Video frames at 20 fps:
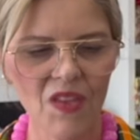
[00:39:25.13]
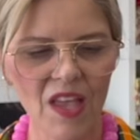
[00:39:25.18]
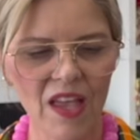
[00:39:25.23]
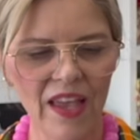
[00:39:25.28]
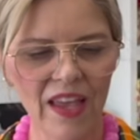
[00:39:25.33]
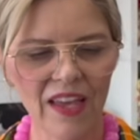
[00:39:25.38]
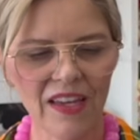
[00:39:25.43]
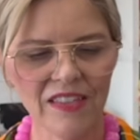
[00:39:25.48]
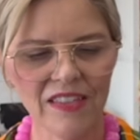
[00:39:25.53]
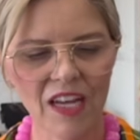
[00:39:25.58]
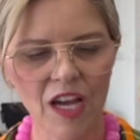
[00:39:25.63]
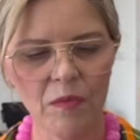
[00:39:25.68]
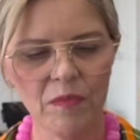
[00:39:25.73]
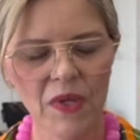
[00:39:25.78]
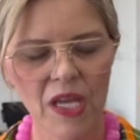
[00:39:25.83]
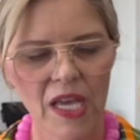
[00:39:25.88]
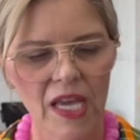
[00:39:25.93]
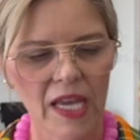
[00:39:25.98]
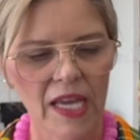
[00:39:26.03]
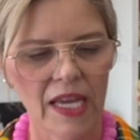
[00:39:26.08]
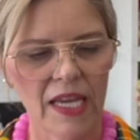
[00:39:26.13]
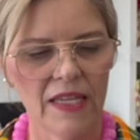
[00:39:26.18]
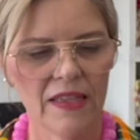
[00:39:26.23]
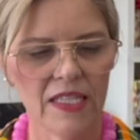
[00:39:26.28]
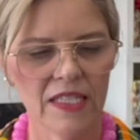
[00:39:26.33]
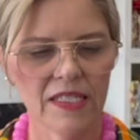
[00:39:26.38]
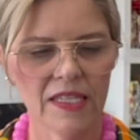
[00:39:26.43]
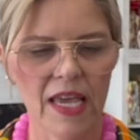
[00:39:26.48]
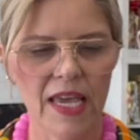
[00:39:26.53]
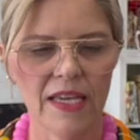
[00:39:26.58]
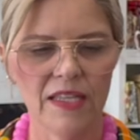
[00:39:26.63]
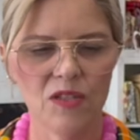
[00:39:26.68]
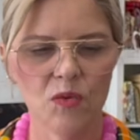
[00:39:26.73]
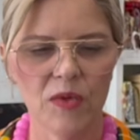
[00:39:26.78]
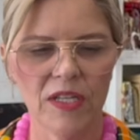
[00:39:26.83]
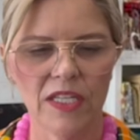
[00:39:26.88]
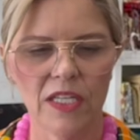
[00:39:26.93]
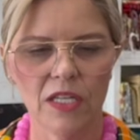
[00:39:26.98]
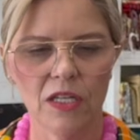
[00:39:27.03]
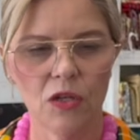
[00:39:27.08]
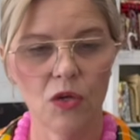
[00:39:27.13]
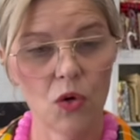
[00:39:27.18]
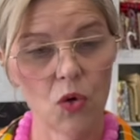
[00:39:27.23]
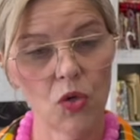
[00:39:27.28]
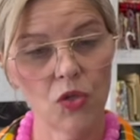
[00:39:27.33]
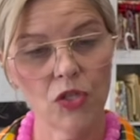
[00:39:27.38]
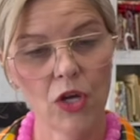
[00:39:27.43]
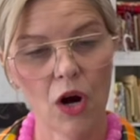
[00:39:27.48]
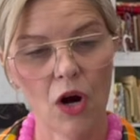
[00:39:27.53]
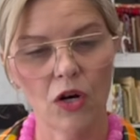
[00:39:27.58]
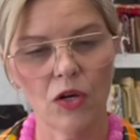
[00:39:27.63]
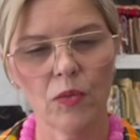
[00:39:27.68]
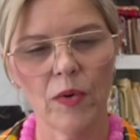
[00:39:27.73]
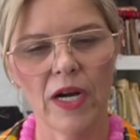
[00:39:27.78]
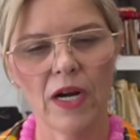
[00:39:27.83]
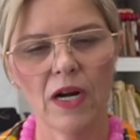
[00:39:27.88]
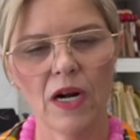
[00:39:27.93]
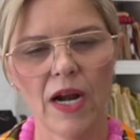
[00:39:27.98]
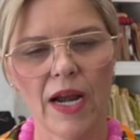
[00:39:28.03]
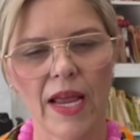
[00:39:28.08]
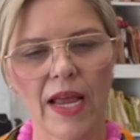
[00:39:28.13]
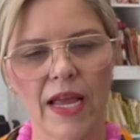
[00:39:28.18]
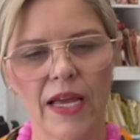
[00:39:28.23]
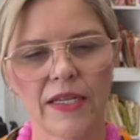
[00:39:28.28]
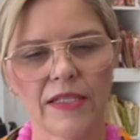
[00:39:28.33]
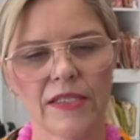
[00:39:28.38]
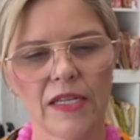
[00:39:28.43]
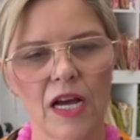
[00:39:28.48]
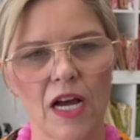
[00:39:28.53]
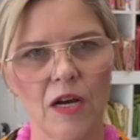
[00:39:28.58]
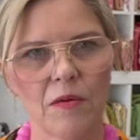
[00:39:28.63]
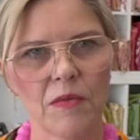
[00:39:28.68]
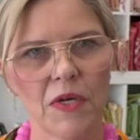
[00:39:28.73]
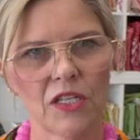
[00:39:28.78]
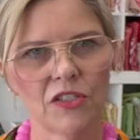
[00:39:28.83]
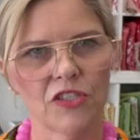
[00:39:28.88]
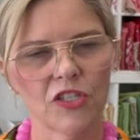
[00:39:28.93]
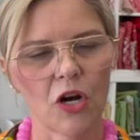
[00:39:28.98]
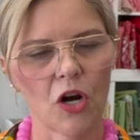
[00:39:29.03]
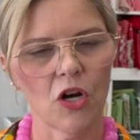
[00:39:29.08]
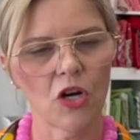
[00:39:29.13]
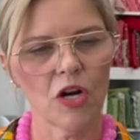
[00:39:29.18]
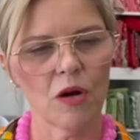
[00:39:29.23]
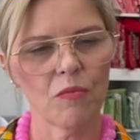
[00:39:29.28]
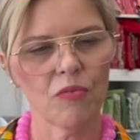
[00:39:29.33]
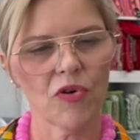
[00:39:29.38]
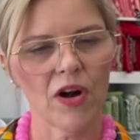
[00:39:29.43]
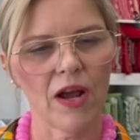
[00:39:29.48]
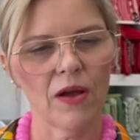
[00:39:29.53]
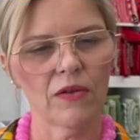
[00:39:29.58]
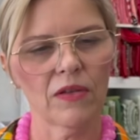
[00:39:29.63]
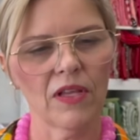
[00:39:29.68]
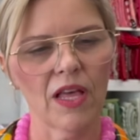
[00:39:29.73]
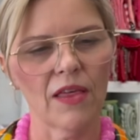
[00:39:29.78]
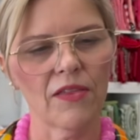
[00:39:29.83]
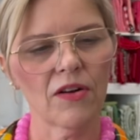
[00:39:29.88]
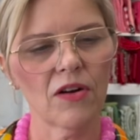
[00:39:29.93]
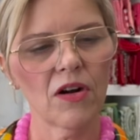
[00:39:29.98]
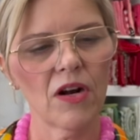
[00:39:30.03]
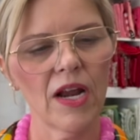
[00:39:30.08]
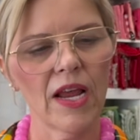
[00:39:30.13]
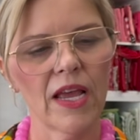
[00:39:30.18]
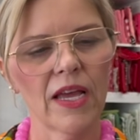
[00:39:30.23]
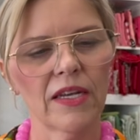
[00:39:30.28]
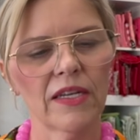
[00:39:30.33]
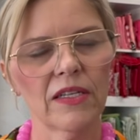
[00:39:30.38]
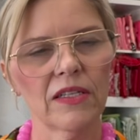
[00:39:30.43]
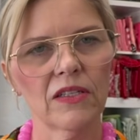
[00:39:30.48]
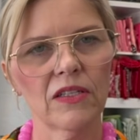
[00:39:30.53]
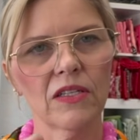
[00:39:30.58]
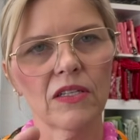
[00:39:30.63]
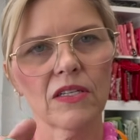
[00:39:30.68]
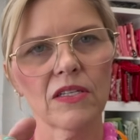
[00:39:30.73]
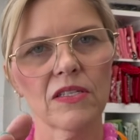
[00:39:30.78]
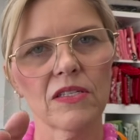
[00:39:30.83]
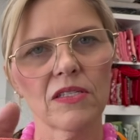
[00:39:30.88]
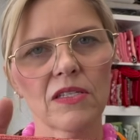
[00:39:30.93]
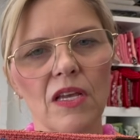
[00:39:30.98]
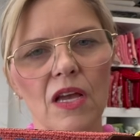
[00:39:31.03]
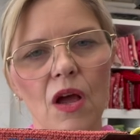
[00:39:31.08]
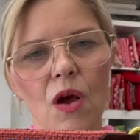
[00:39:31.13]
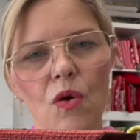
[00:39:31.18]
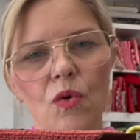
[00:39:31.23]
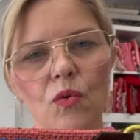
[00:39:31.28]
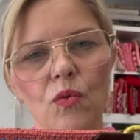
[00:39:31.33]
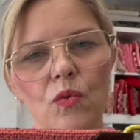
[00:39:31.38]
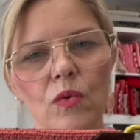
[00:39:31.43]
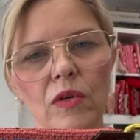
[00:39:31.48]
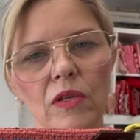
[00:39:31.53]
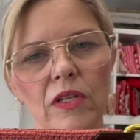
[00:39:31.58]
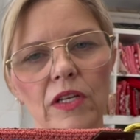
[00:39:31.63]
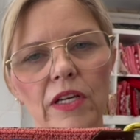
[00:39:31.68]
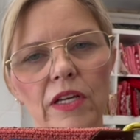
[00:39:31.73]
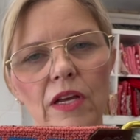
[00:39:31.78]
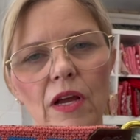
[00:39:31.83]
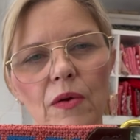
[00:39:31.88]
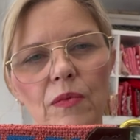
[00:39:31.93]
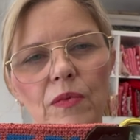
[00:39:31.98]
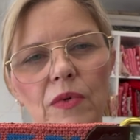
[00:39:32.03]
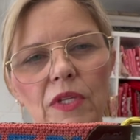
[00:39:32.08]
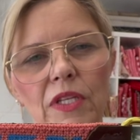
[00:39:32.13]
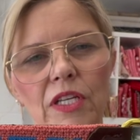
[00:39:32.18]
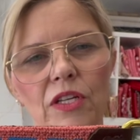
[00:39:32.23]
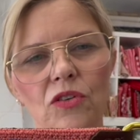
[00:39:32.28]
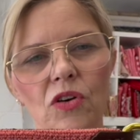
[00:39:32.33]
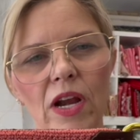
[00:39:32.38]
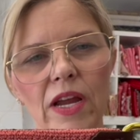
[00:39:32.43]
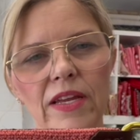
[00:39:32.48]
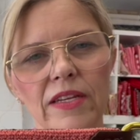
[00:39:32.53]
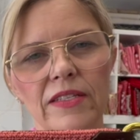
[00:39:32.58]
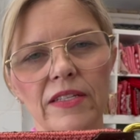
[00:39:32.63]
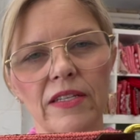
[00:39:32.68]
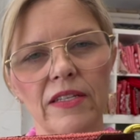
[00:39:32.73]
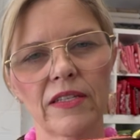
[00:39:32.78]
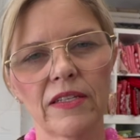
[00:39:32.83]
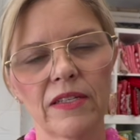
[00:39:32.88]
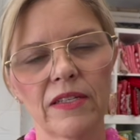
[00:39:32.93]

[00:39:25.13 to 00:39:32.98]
And in this case, we did gold hardware and dark brown leather, and it looks really, really great.